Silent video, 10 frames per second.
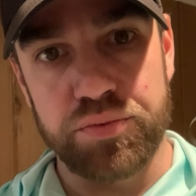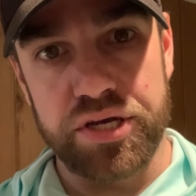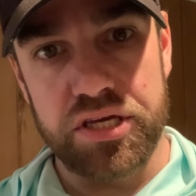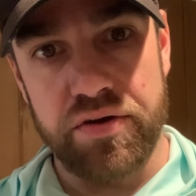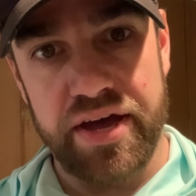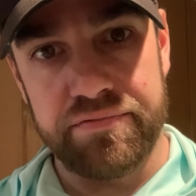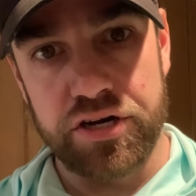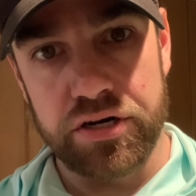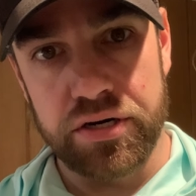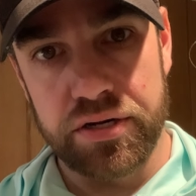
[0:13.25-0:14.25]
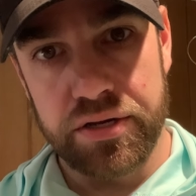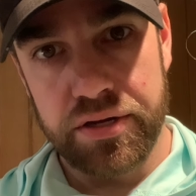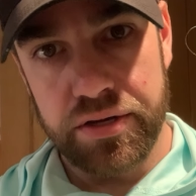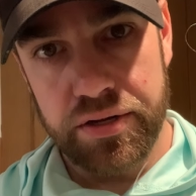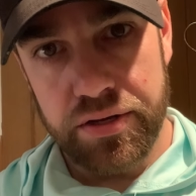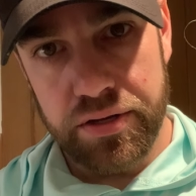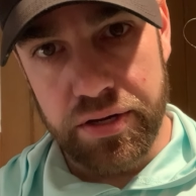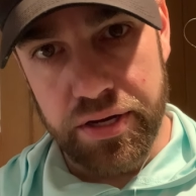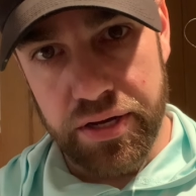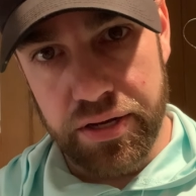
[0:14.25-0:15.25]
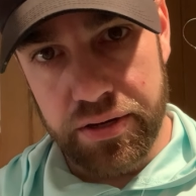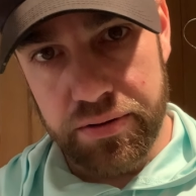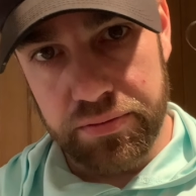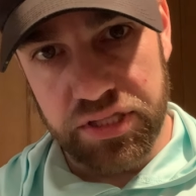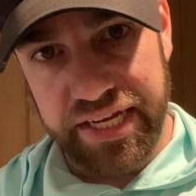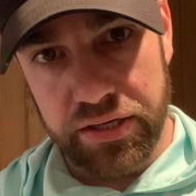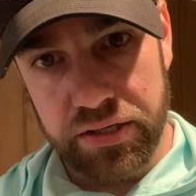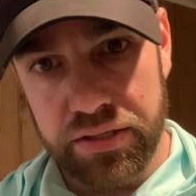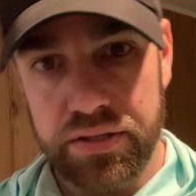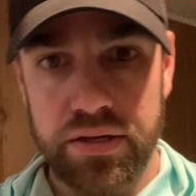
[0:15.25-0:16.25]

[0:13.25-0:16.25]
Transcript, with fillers: but you have your uh, leader,